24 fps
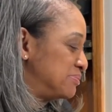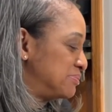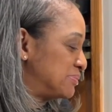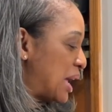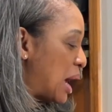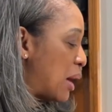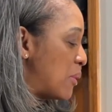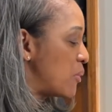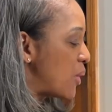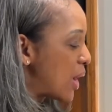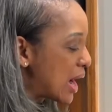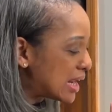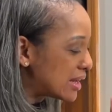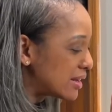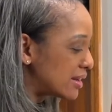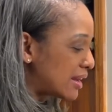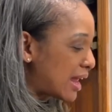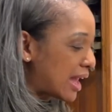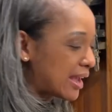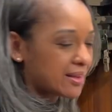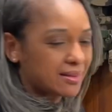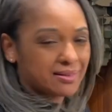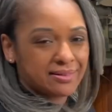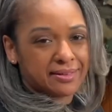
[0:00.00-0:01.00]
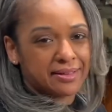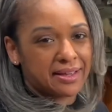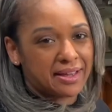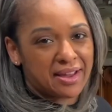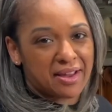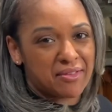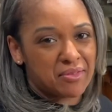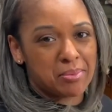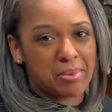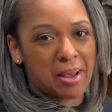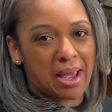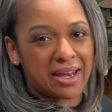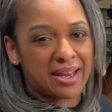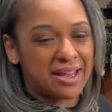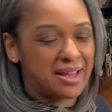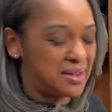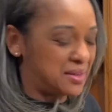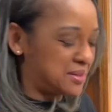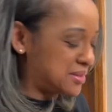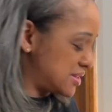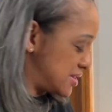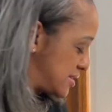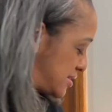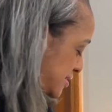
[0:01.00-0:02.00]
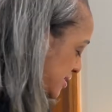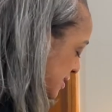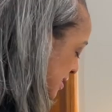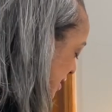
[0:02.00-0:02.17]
I'm waiting like everybody else.